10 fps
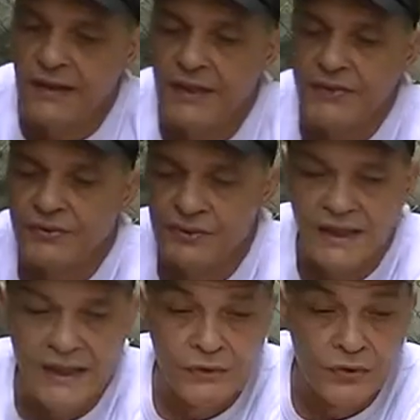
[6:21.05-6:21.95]
issue
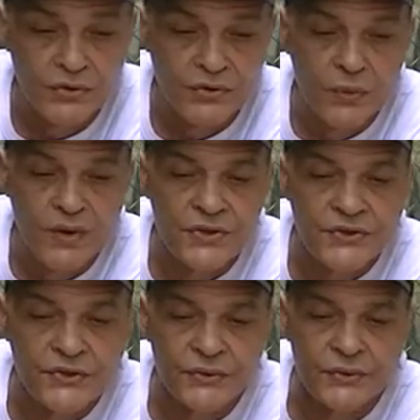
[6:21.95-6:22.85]
that I don't
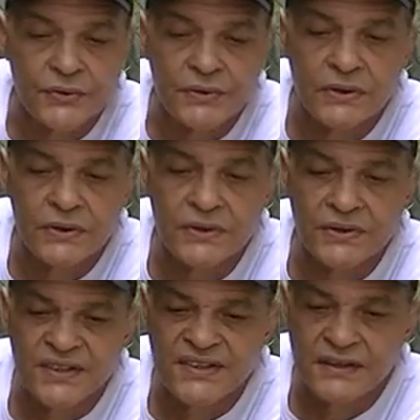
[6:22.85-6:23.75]
want to
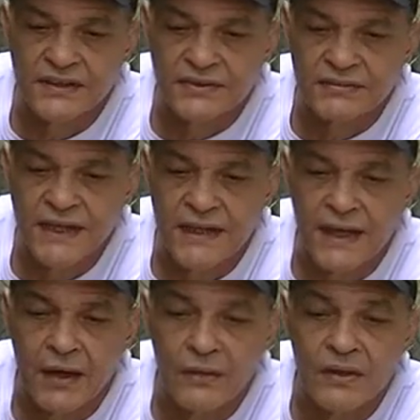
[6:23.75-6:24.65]
discuss right
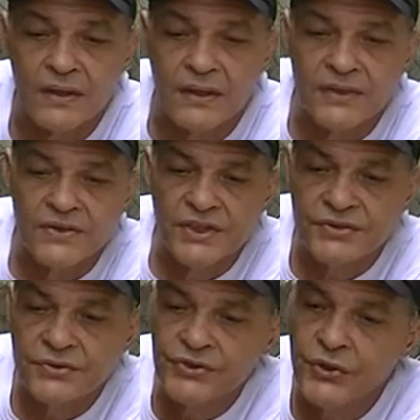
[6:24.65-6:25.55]
now. Just
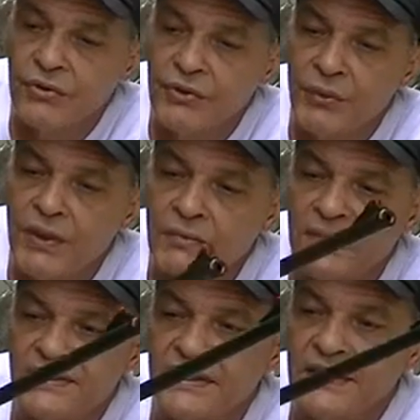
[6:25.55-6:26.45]
to show you one
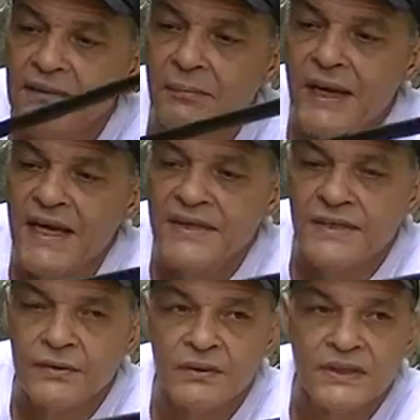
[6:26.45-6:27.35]
Brazilian-made,
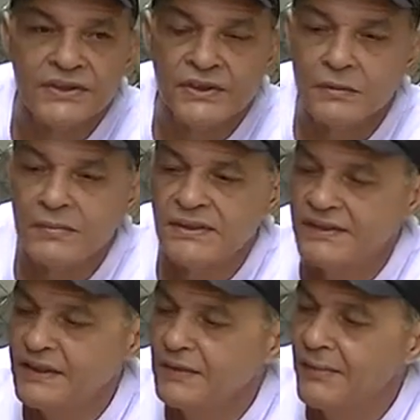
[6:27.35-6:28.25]
original
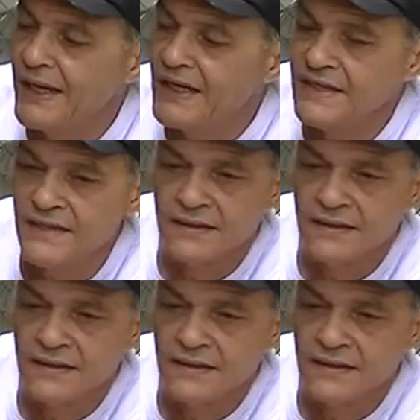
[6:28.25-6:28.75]
Brazilian-made